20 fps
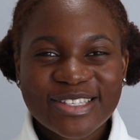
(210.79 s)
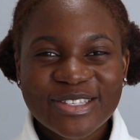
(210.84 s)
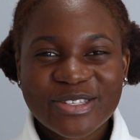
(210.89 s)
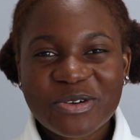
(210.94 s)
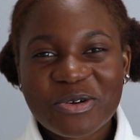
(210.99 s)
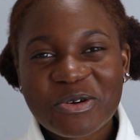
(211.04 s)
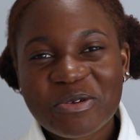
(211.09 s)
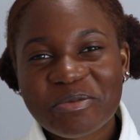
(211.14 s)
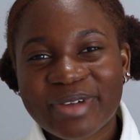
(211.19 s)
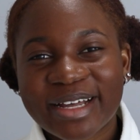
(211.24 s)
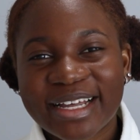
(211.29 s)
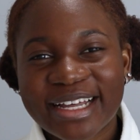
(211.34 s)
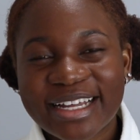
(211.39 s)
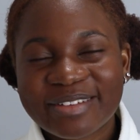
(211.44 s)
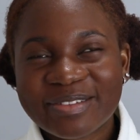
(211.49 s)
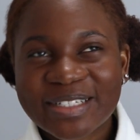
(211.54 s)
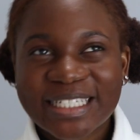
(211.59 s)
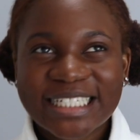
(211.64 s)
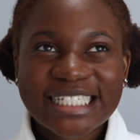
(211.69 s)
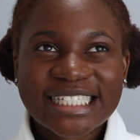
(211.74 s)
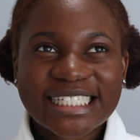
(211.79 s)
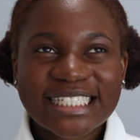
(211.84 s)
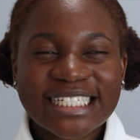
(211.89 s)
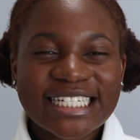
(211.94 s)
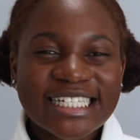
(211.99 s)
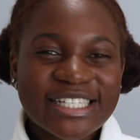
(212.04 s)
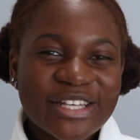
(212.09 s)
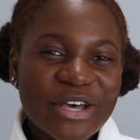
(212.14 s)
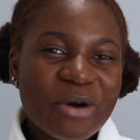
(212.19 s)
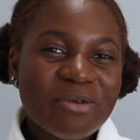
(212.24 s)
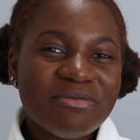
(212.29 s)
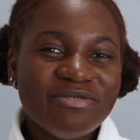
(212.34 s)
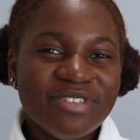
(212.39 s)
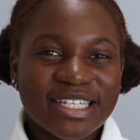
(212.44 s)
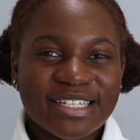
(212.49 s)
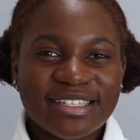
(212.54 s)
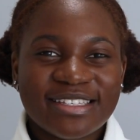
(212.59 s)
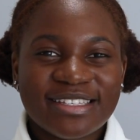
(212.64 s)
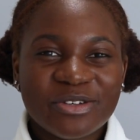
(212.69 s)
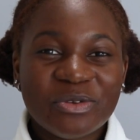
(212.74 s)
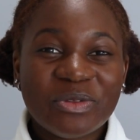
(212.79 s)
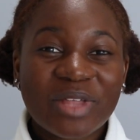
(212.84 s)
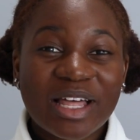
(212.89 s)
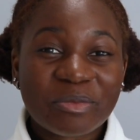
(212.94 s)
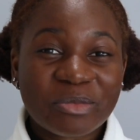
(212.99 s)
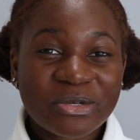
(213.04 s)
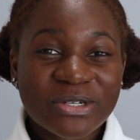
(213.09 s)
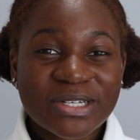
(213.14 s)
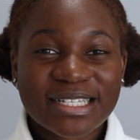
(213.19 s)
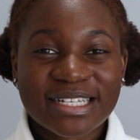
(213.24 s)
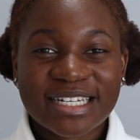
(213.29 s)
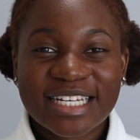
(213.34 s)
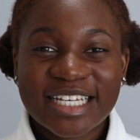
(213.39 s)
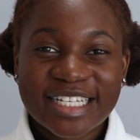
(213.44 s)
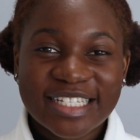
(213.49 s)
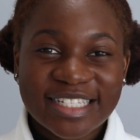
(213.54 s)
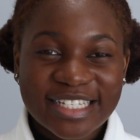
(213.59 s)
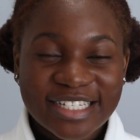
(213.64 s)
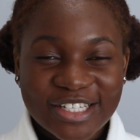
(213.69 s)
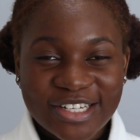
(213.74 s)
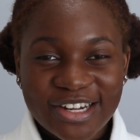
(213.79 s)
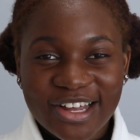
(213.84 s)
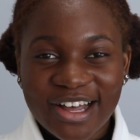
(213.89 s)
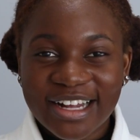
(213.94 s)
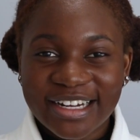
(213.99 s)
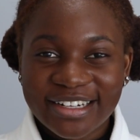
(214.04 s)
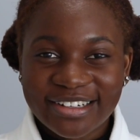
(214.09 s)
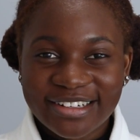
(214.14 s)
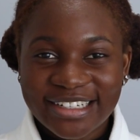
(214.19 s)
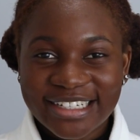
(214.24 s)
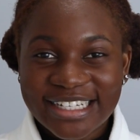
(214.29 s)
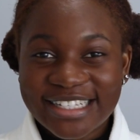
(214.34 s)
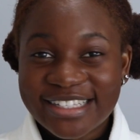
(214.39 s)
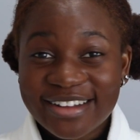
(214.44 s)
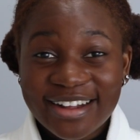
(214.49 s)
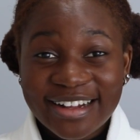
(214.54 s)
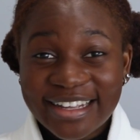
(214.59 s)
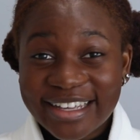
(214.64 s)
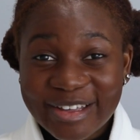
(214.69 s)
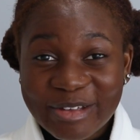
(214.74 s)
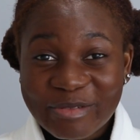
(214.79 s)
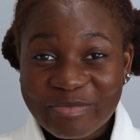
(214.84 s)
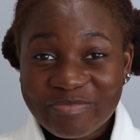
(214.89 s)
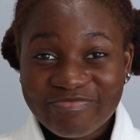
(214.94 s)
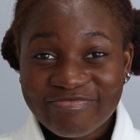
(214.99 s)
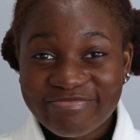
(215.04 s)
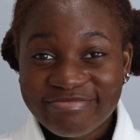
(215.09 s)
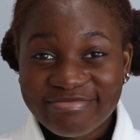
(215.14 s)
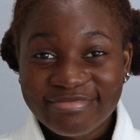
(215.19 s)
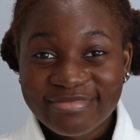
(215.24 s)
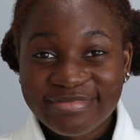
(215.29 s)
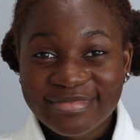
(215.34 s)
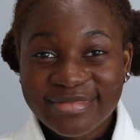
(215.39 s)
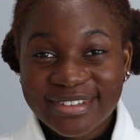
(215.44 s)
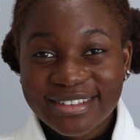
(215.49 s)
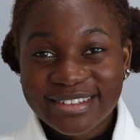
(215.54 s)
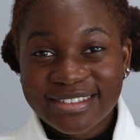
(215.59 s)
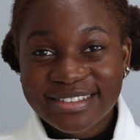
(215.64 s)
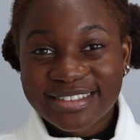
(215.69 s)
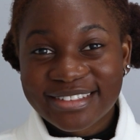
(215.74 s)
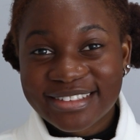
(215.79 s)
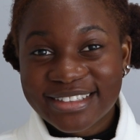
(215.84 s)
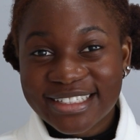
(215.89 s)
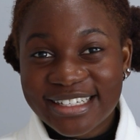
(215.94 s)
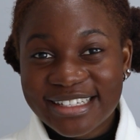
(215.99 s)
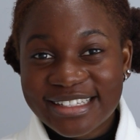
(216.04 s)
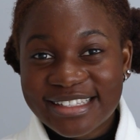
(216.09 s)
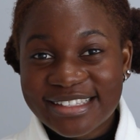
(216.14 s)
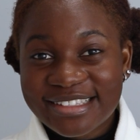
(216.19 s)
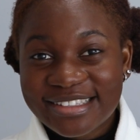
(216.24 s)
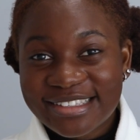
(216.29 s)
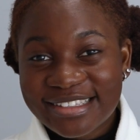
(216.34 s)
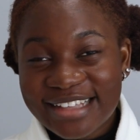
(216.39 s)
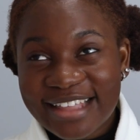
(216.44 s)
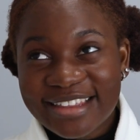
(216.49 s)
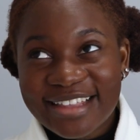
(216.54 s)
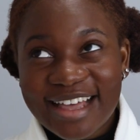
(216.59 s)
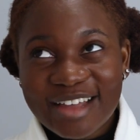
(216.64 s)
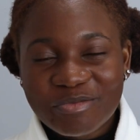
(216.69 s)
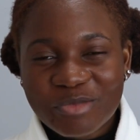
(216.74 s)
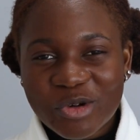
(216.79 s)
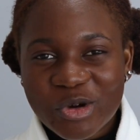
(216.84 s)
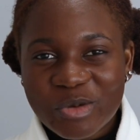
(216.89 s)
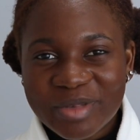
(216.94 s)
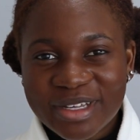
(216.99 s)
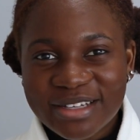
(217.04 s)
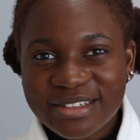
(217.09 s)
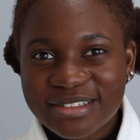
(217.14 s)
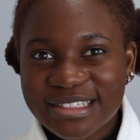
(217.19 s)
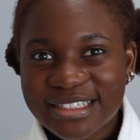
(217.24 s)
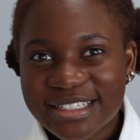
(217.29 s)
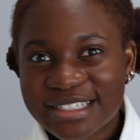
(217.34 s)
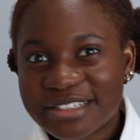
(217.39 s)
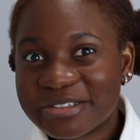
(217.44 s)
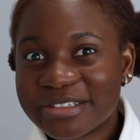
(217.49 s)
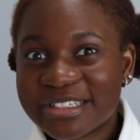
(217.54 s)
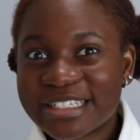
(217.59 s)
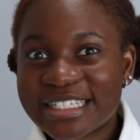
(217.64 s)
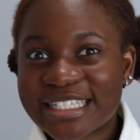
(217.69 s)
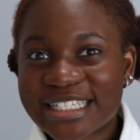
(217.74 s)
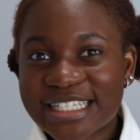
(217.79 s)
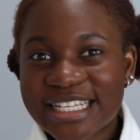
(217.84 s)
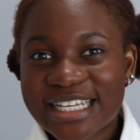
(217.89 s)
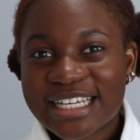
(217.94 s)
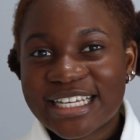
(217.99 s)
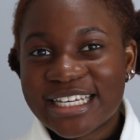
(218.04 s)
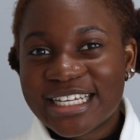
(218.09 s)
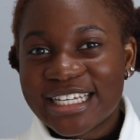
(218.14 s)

so bad because it's obvious who that person is. It's not him. It's at that moment it was